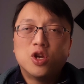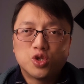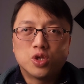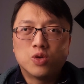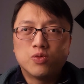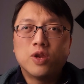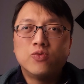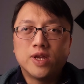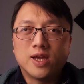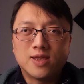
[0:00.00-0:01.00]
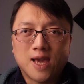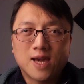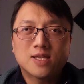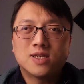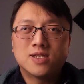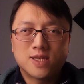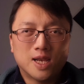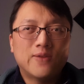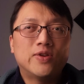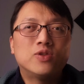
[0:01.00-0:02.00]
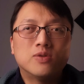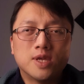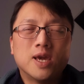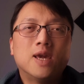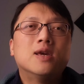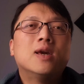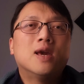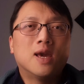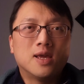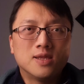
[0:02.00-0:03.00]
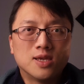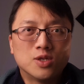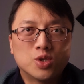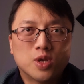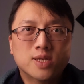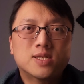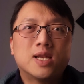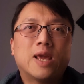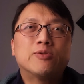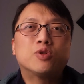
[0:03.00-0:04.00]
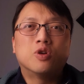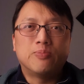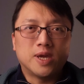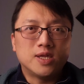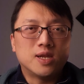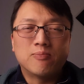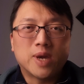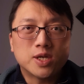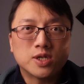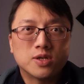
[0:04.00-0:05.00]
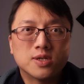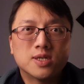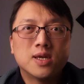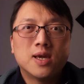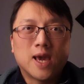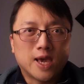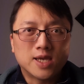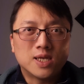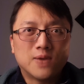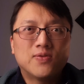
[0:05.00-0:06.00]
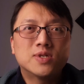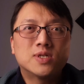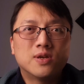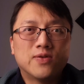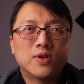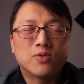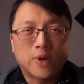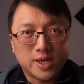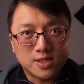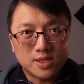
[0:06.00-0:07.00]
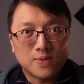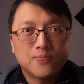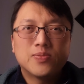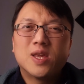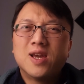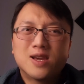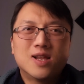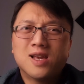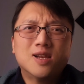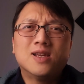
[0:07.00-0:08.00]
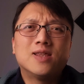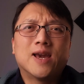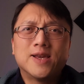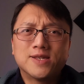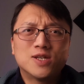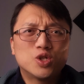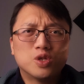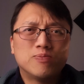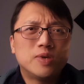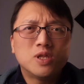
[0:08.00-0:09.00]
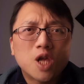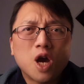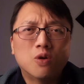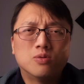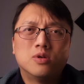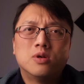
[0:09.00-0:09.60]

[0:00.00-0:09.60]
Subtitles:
should we reenact slavery today and instruct slaves to obey their masters as if serving Christ? Clearly, the answer should be no.